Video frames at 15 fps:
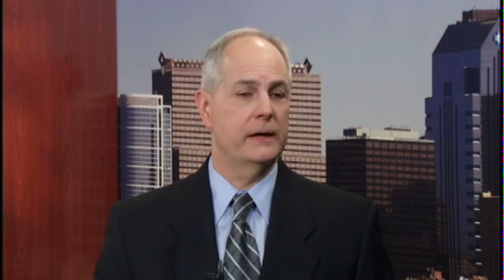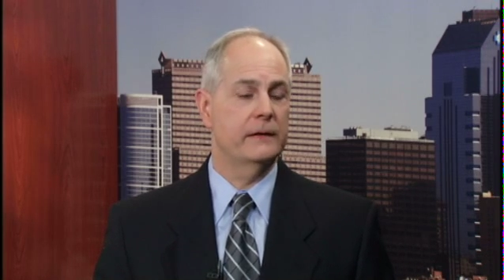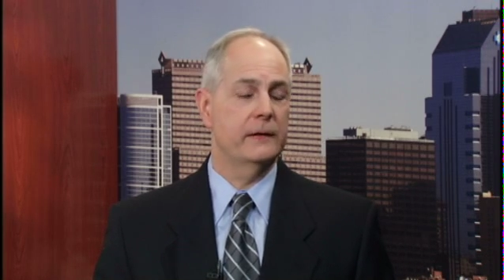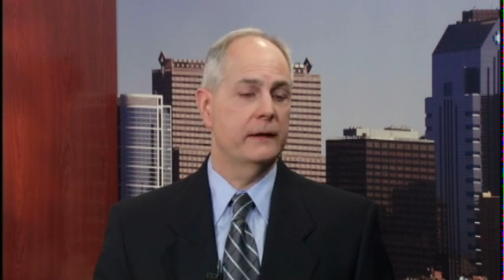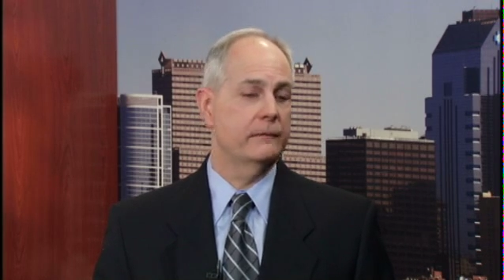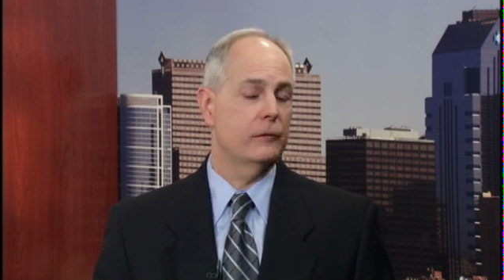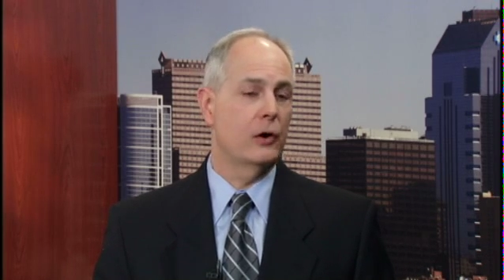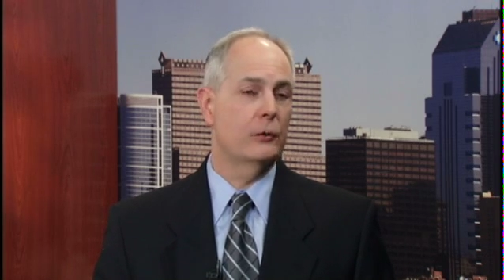and
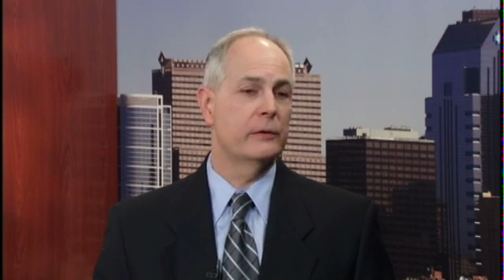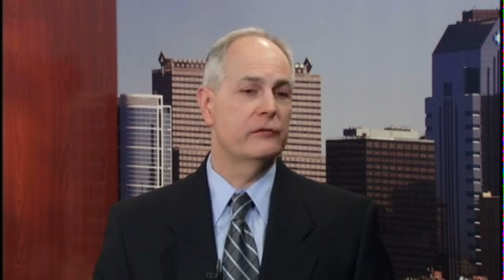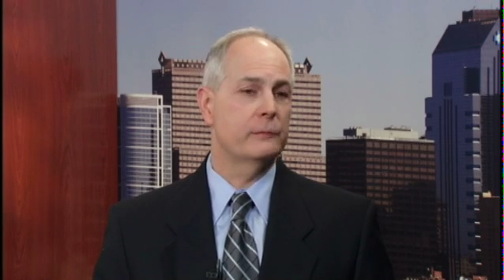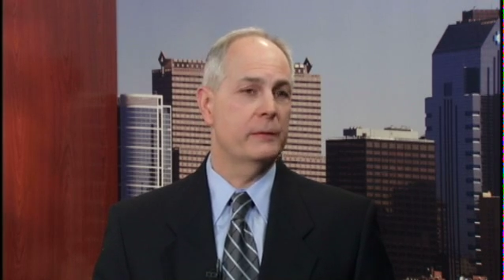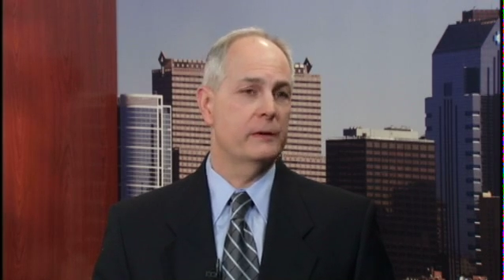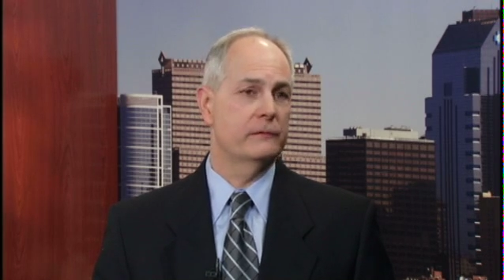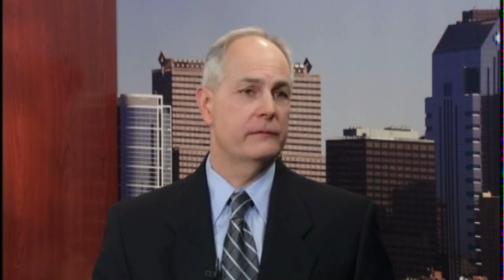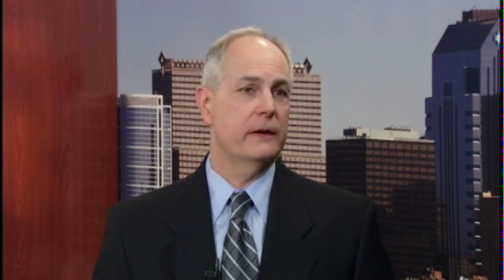they've always
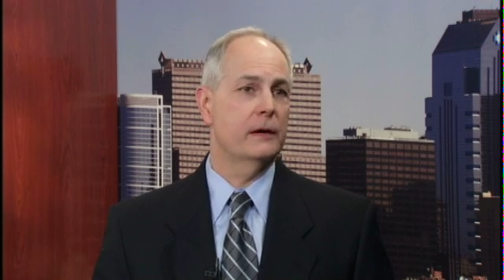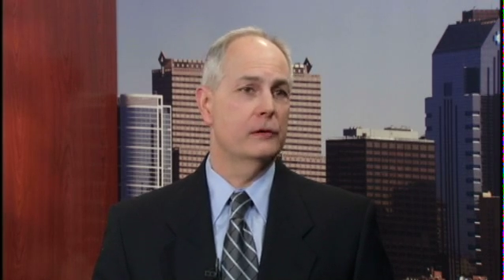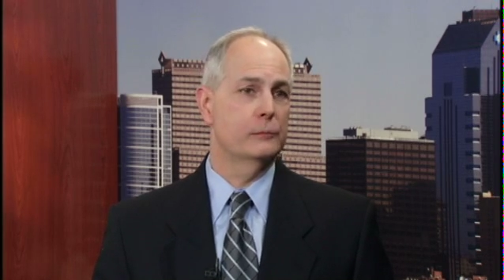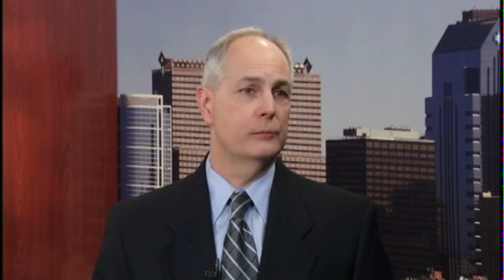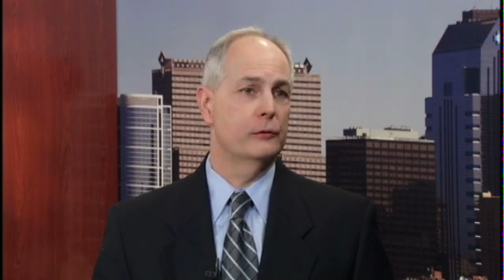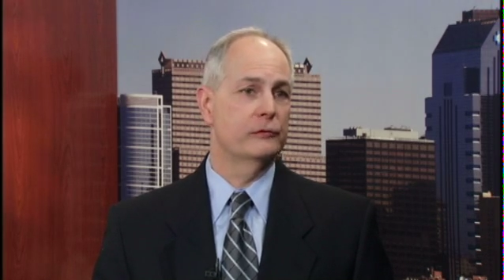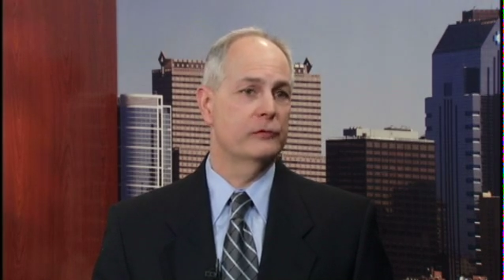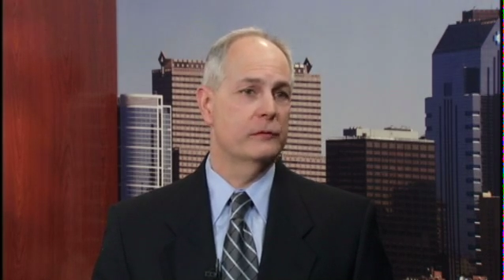been
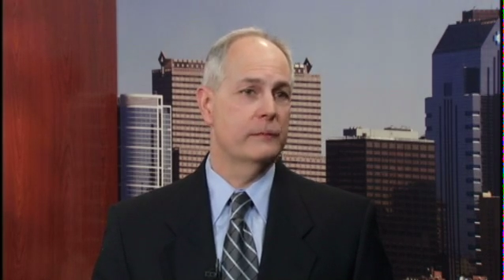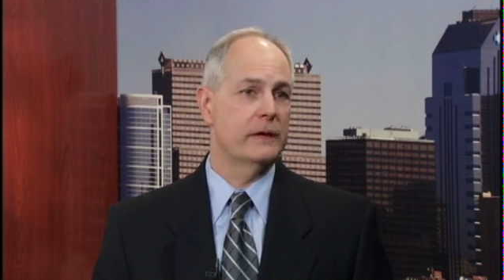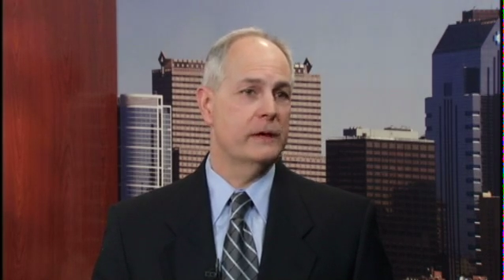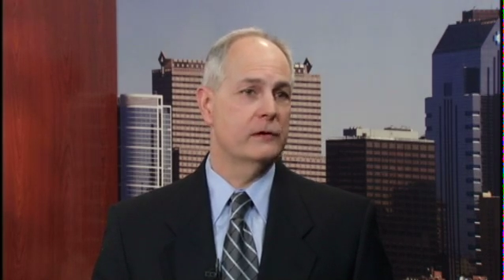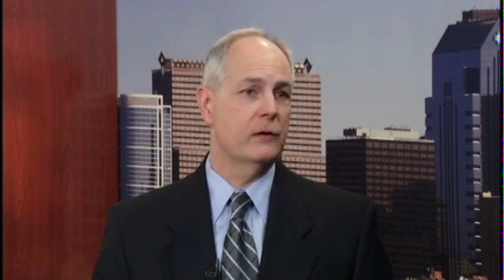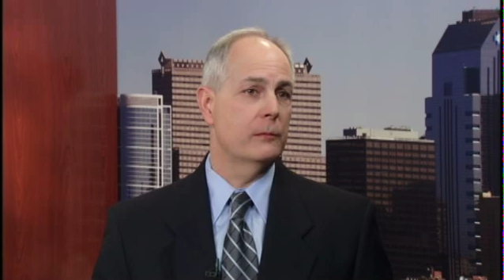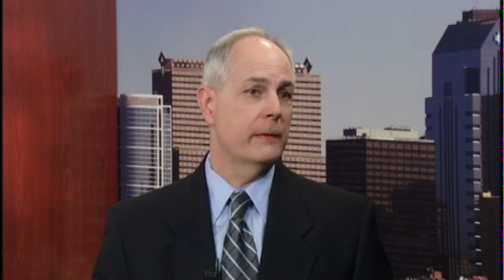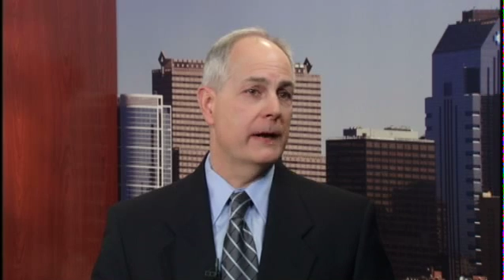available to me
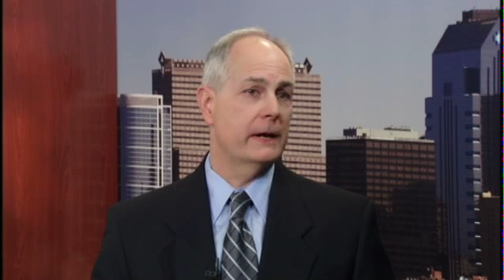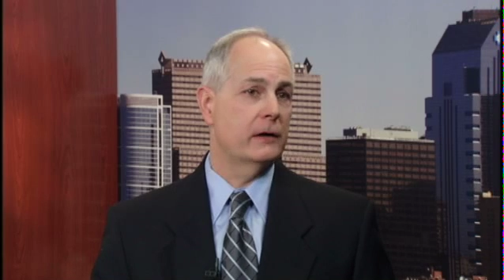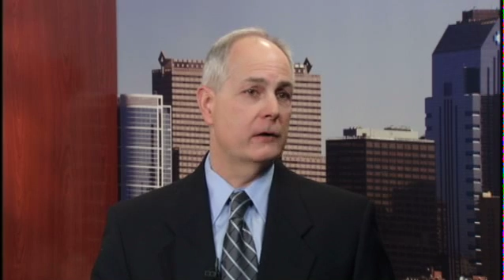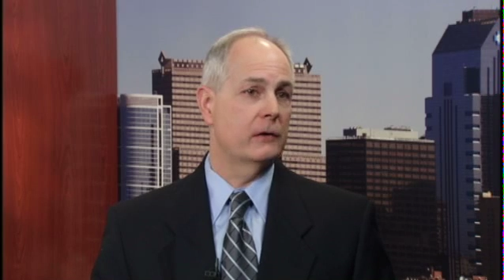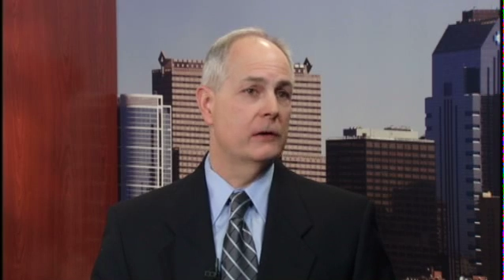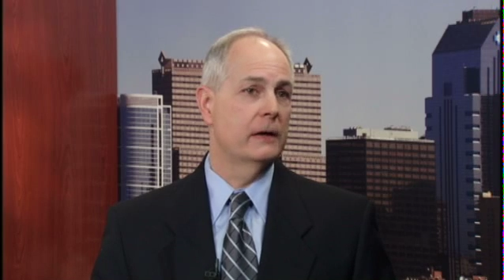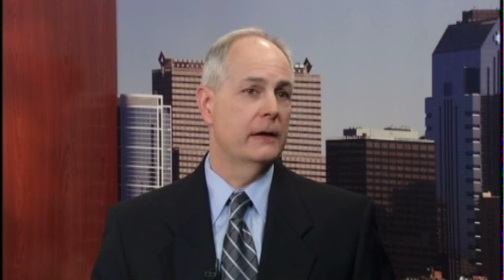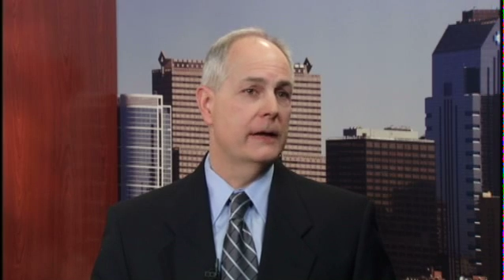no matter